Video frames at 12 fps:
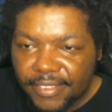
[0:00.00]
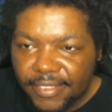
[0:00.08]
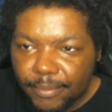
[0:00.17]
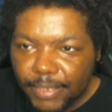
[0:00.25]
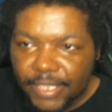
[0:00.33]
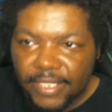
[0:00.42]

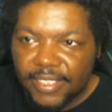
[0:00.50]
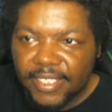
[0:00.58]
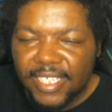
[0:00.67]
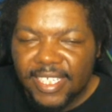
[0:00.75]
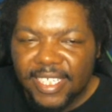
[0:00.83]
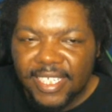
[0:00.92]
which is
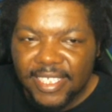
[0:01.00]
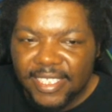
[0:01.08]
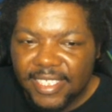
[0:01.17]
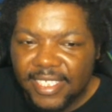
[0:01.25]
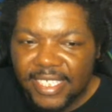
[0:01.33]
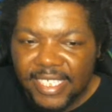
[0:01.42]

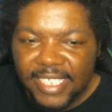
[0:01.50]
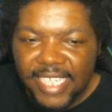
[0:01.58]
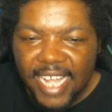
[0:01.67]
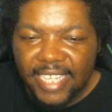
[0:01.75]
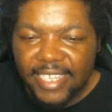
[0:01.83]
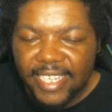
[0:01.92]

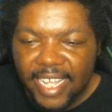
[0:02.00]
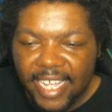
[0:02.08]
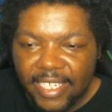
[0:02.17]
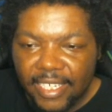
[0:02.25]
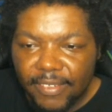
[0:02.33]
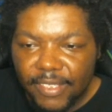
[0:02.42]
not that
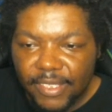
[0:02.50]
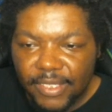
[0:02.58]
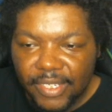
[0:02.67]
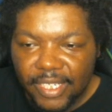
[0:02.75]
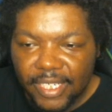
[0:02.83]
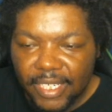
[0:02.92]
good of a
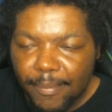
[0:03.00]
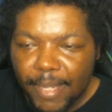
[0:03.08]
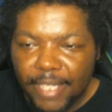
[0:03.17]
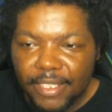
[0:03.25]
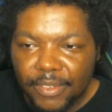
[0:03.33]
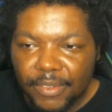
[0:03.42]
story.
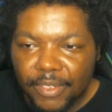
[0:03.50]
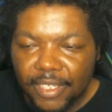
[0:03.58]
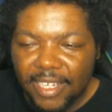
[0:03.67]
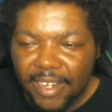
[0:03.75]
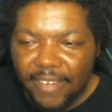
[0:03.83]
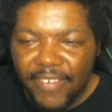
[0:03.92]
I'd
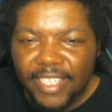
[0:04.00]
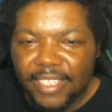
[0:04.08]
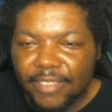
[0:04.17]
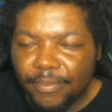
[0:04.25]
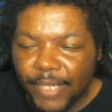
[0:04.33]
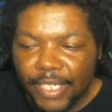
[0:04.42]

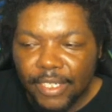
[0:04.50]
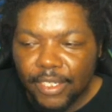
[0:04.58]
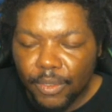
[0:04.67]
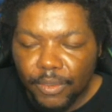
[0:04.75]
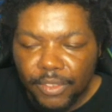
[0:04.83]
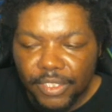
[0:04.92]
rather read
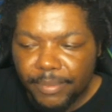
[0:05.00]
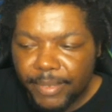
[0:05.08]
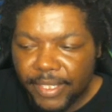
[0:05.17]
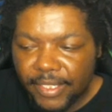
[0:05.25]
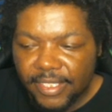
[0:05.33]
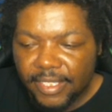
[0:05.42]
Clone
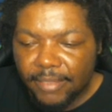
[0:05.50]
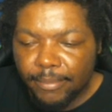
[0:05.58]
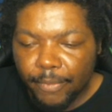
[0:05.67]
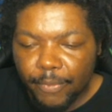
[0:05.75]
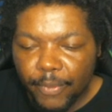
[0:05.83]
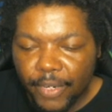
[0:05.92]
Conspiracy
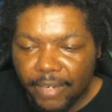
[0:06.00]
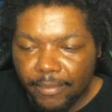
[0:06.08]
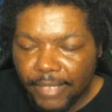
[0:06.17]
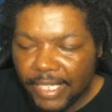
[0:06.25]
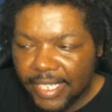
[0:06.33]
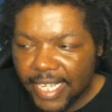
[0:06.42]
before I
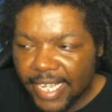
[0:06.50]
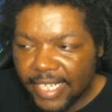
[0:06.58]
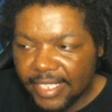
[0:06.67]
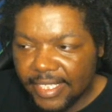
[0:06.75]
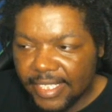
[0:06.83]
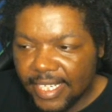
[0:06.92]
read that,
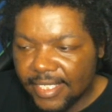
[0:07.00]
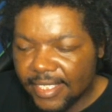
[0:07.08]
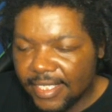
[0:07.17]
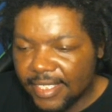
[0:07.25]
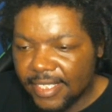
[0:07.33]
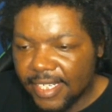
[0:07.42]
because
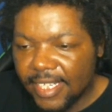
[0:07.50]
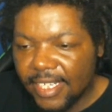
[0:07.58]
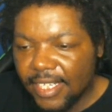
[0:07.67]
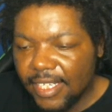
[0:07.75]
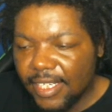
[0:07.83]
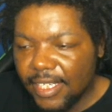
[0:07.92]
honestly,
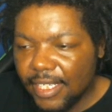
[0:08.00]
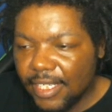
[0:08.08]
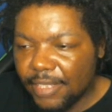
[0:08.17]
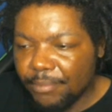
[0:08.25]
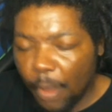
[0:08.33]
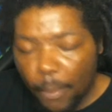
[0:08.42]

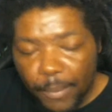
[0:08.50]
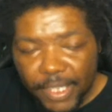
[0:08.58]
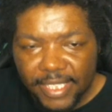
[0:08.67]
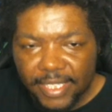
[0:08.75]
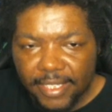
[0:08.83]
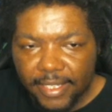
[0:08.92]
there's
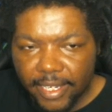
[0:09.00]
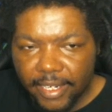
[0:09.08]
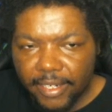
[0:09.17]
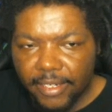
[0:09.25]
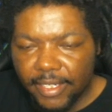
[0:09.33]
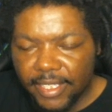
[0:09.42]
moments in
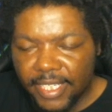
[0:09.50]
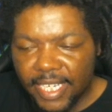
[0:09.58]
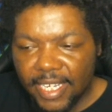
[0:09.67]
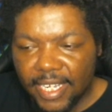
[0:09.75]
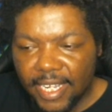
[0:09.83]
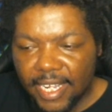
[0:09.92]
there
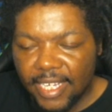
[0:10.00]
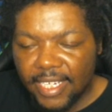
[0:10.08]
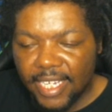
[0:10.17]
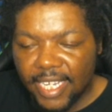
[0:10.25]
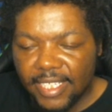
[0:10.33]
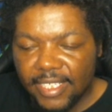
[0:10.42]
that I
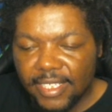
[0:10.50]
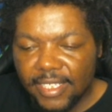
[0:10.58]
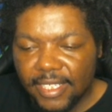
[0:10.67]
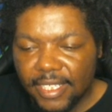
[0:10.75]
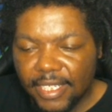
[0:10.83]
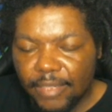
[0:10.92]
like.
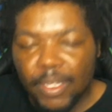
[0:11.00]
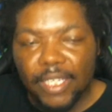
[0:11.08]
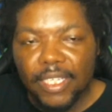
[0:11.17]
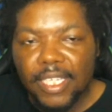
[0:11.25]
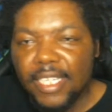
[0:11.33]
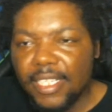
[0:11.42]

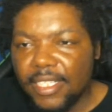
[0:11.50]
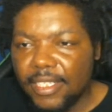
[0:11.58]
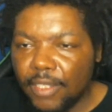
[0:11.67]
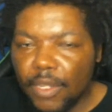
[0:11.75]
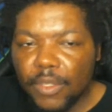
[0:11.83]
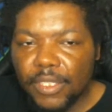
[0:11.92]
Well,
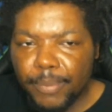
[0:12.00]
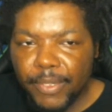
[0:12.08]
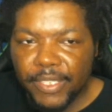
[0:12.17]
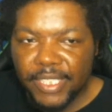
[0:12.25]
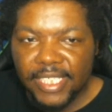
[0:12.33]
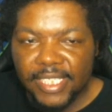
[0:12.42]
Clone
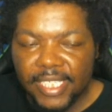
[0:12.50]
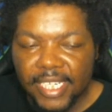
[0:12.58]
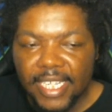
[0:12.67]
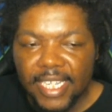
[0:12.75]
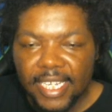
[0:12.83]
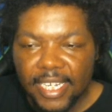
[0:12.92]
Conspiracies
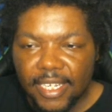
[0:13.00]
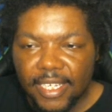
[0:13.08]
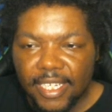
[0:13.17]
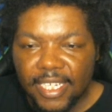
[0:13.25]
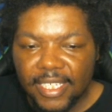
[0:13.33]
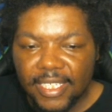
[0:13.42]

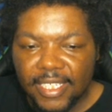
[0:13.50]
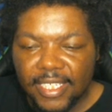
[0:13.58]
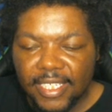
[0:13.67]
has